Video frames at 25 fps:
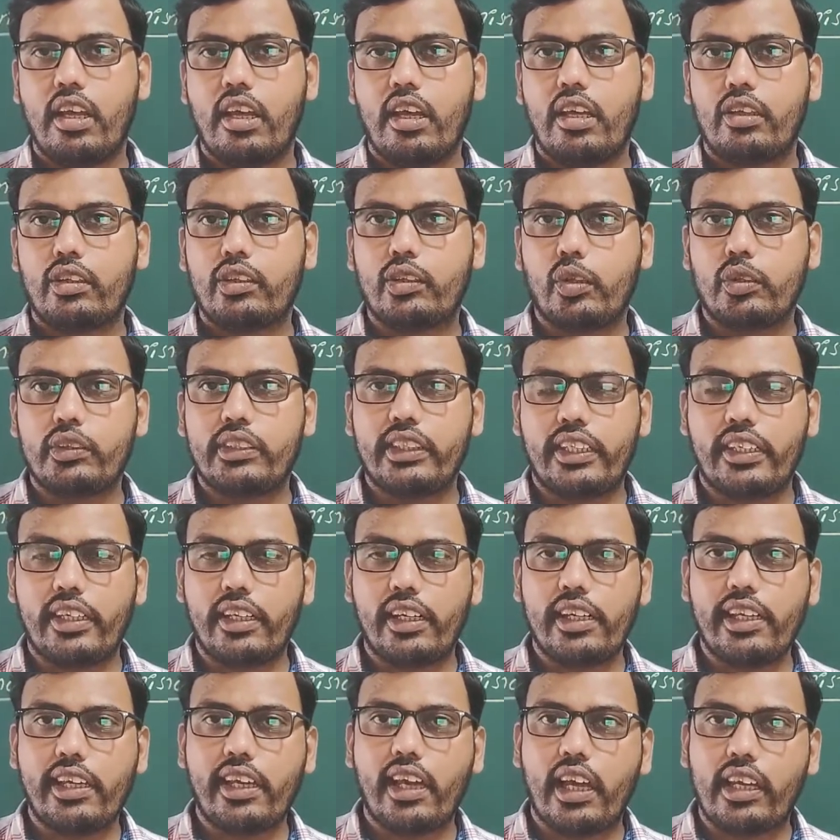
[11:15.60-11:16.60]
So
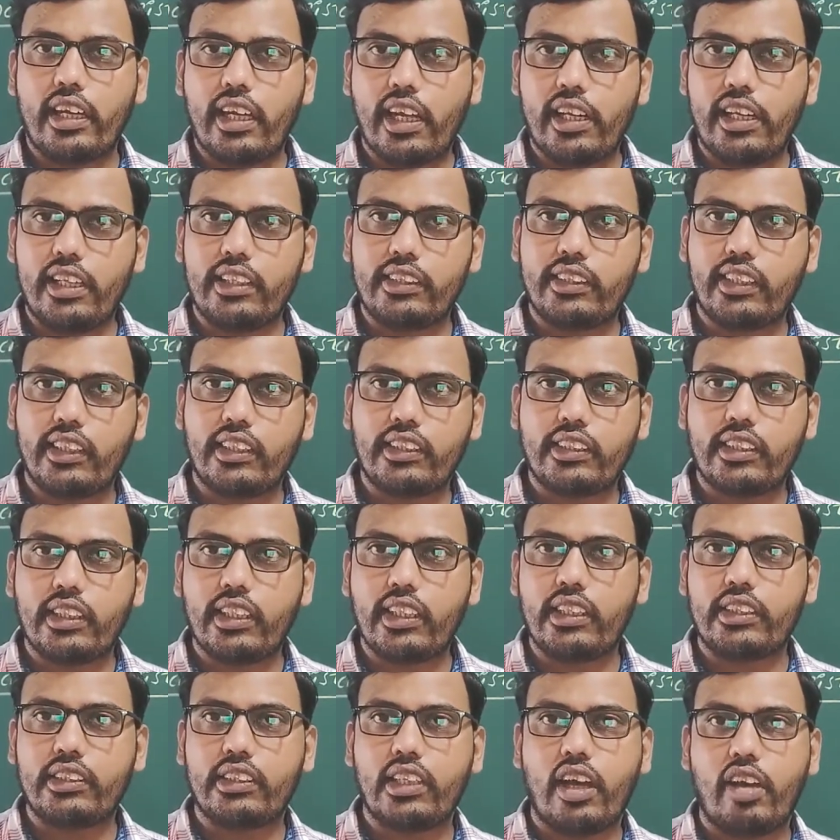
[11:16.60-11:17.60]
generally analysis
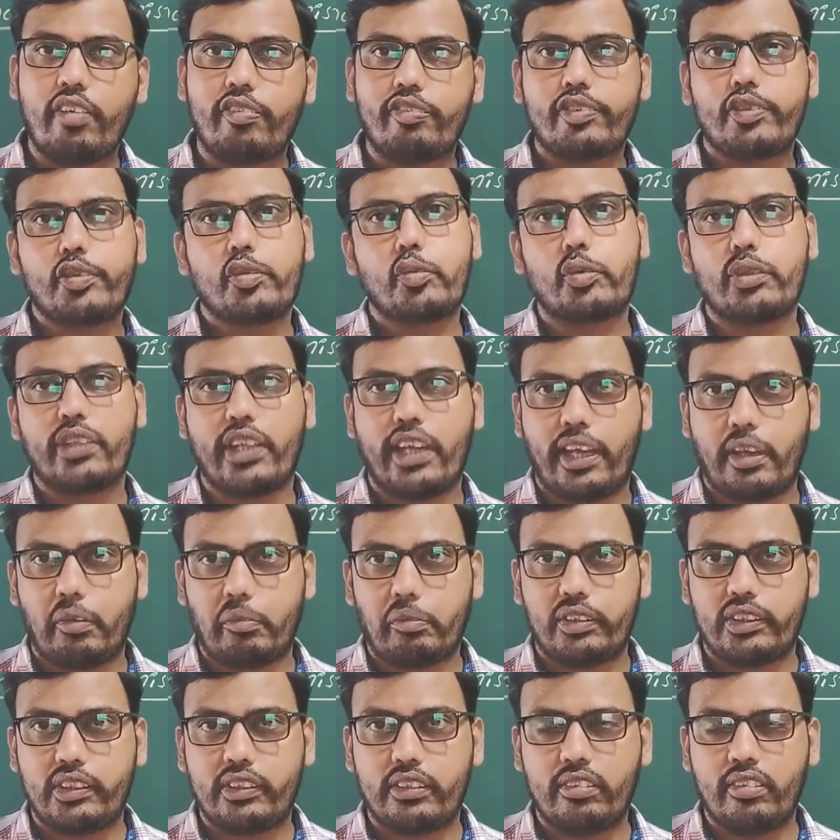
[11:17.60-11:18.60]
is of two
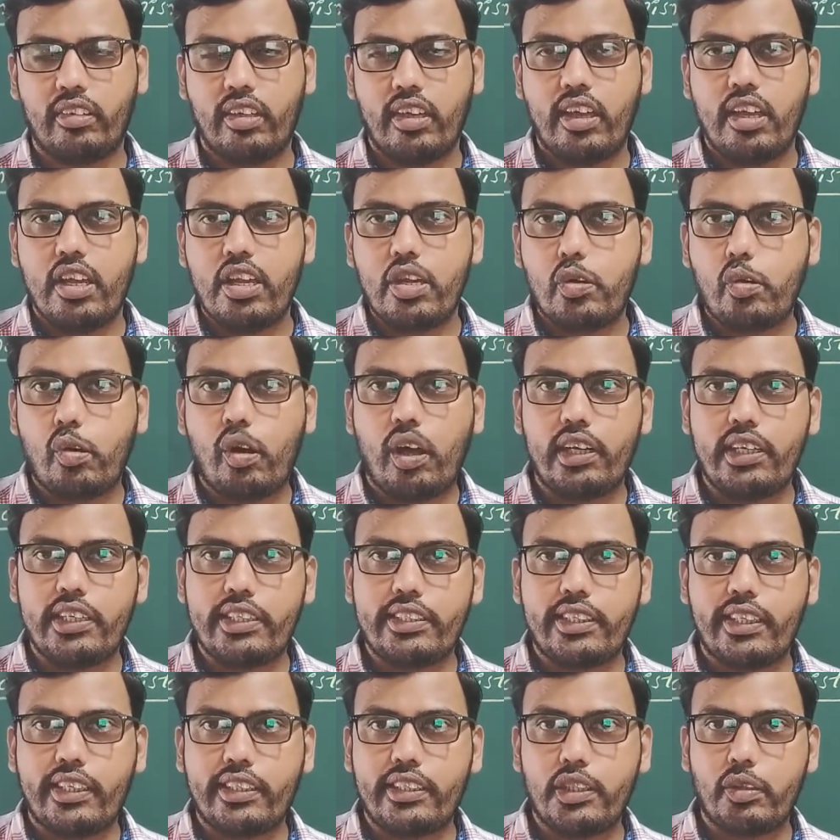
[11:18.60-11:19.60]
types,
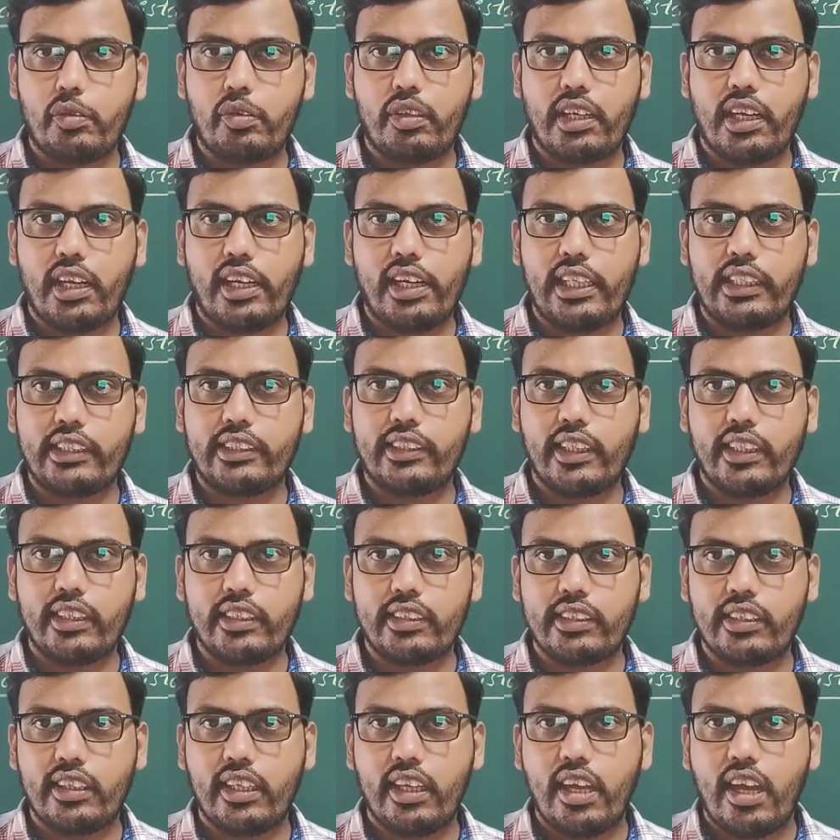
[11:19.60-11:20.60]
qualitative
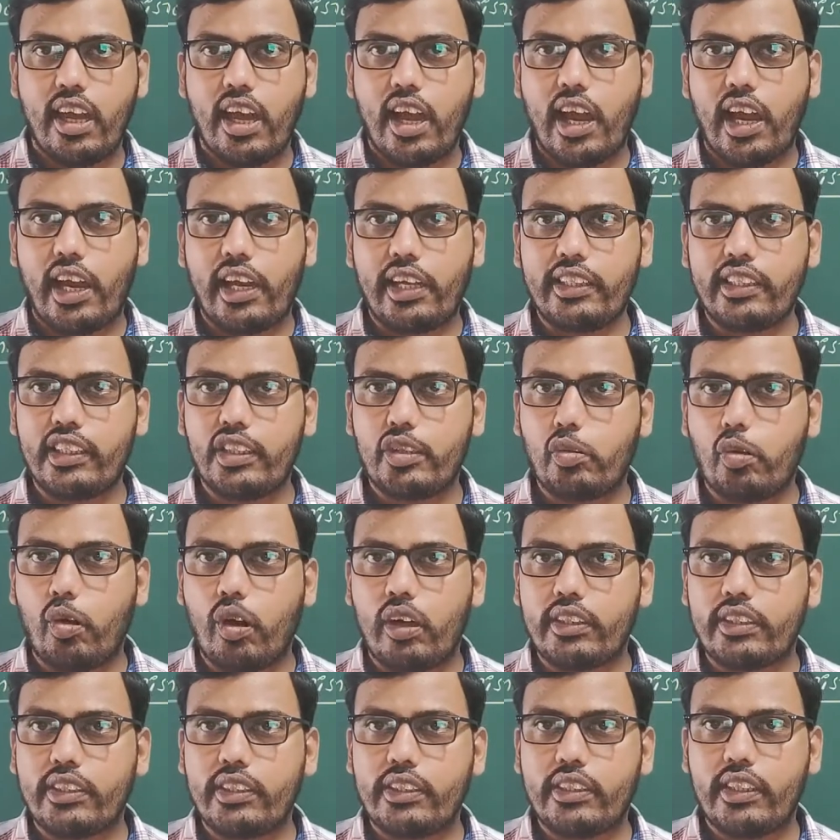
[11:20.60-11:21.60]
analysis and
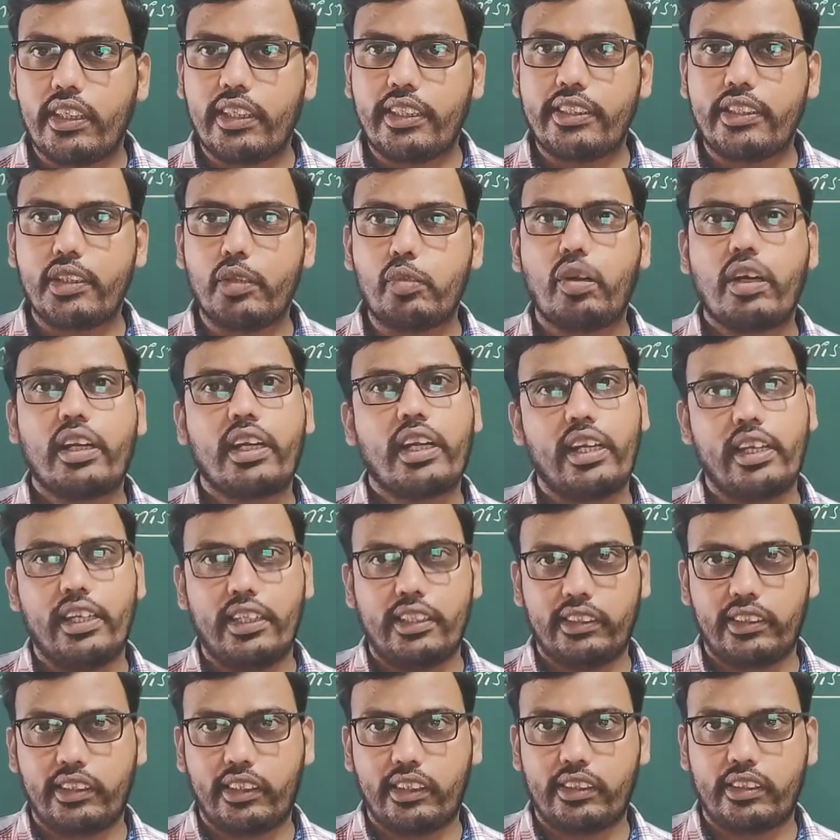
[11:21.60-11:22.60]
quantitative
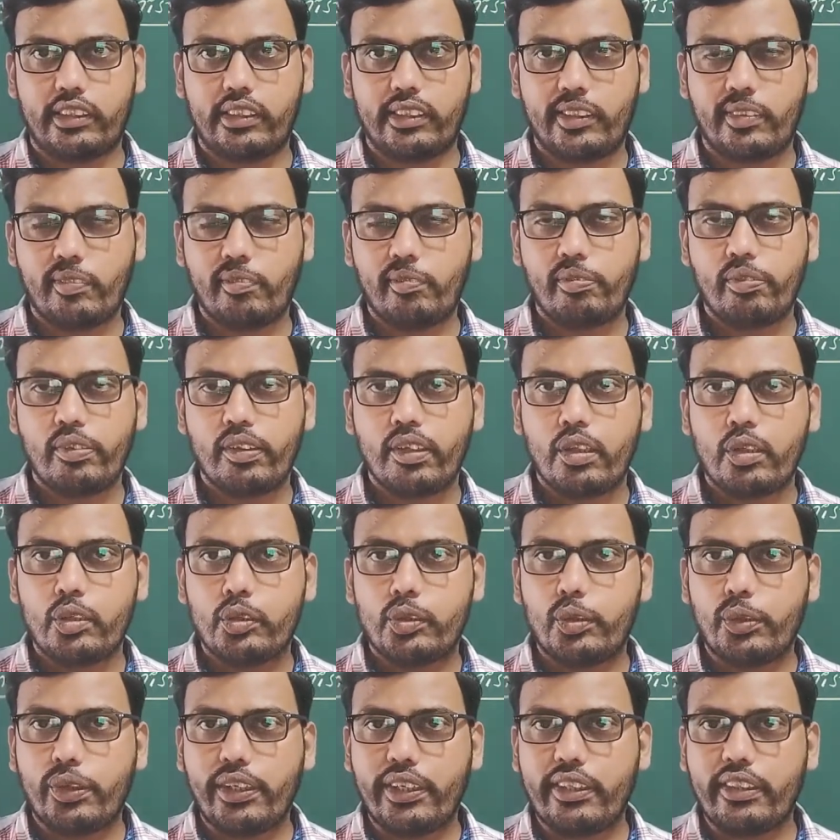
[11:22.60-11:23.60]
analysis.
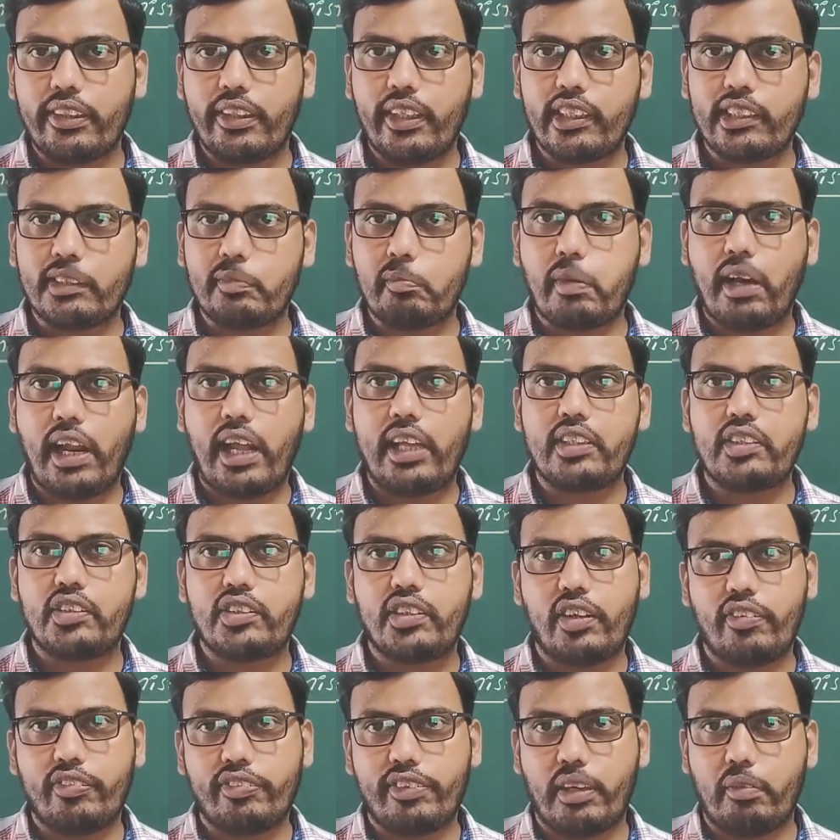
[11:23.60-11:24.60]
So in this branch
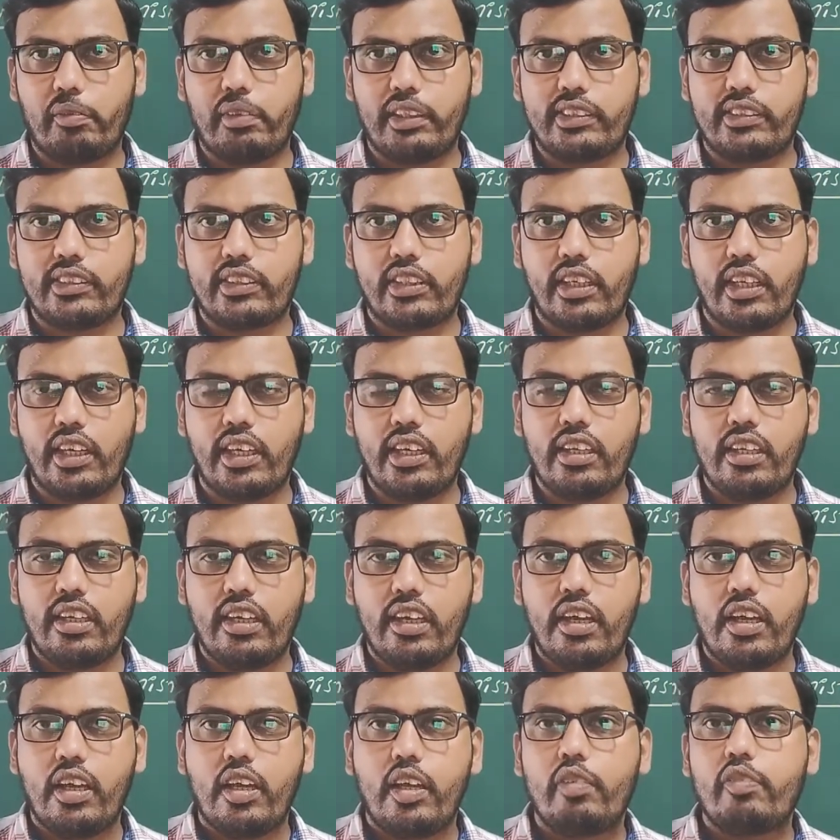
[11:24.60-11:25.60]
of chemistry
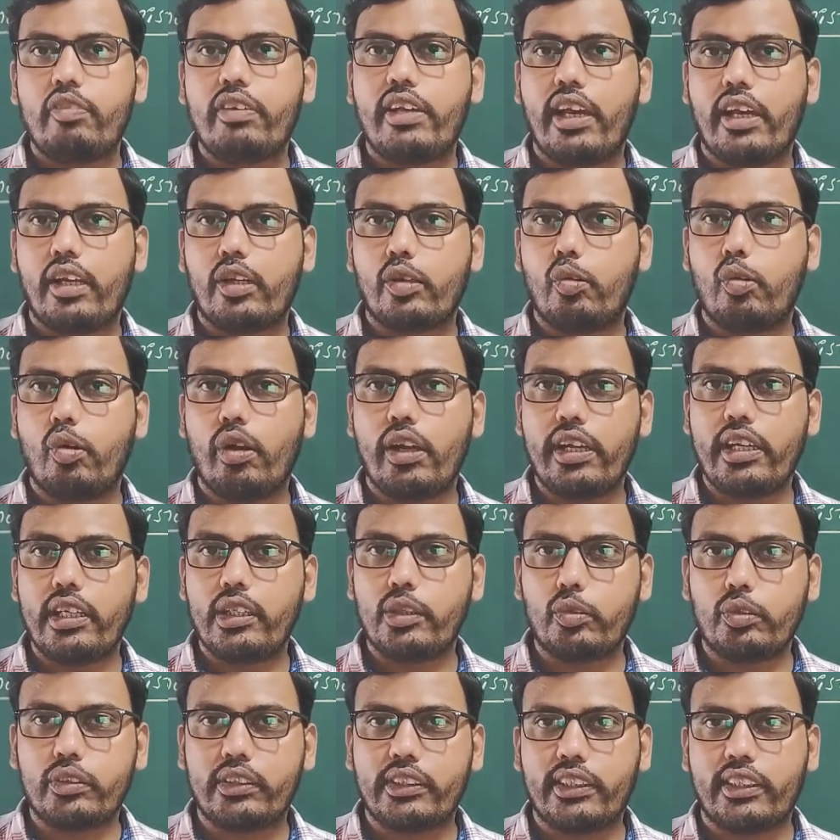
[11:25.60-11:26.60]
we are
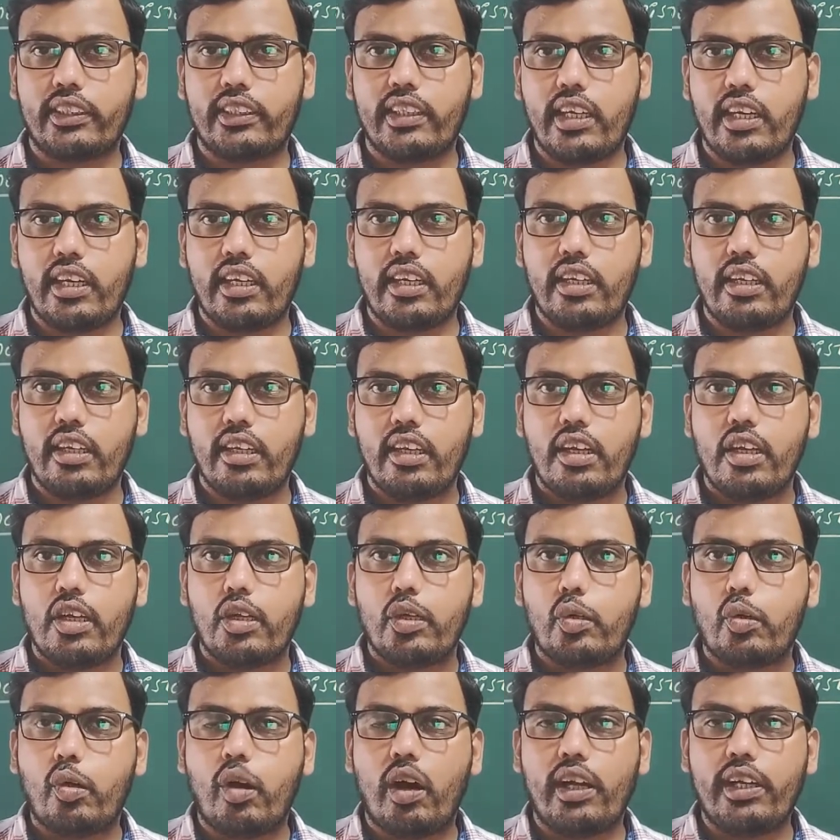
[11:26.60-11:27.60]
going to
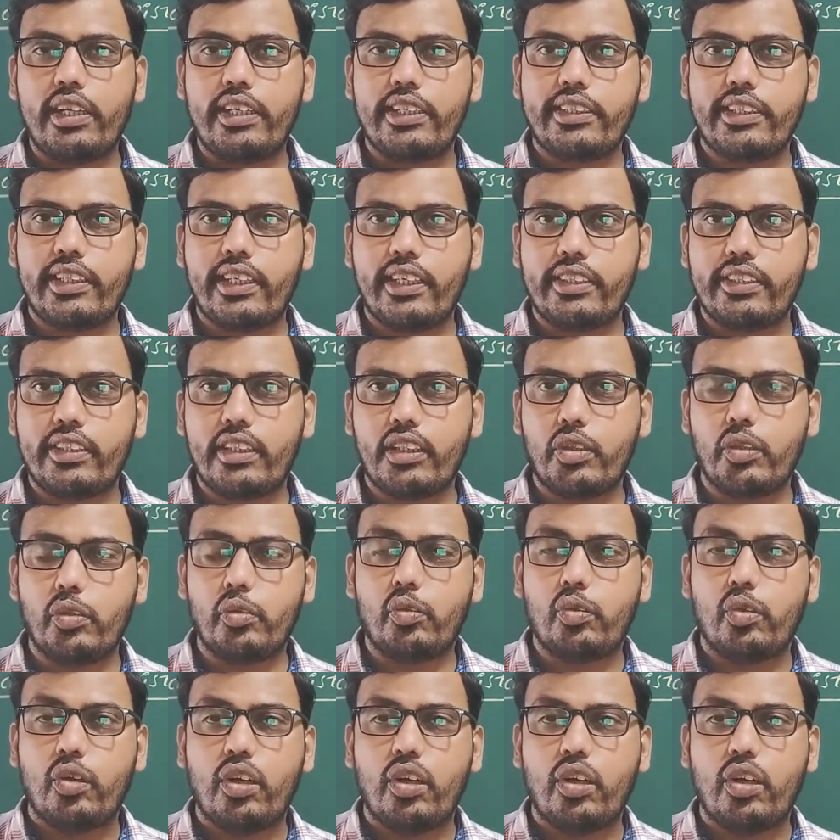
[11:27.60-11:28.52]
study qualitative